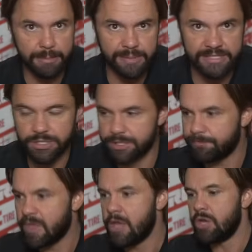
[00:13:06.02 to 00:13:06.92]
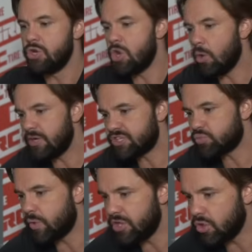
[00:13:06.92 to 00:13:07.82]
position. Notice
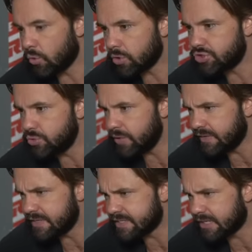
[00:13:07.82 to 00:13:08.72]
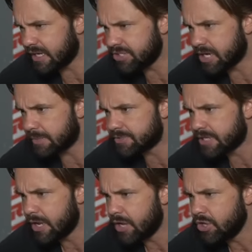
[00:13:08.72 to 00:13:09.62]
when you're doing these clutch ups,
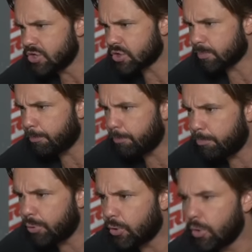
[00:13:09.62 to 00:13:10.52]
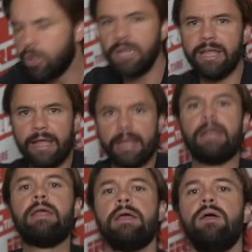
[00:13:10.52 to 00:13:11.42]
you're pulling
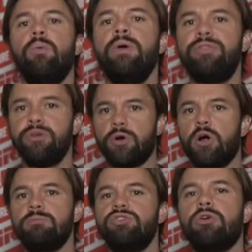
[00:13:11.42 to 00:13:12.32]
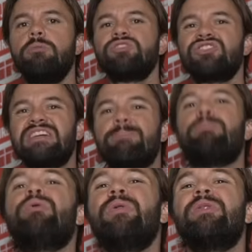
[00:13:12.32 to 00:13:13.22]
with your arms. You're almost trying
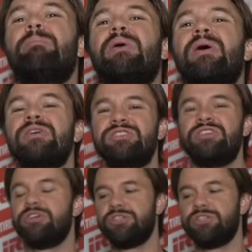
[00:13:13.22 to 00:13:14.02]
to pull the bars to your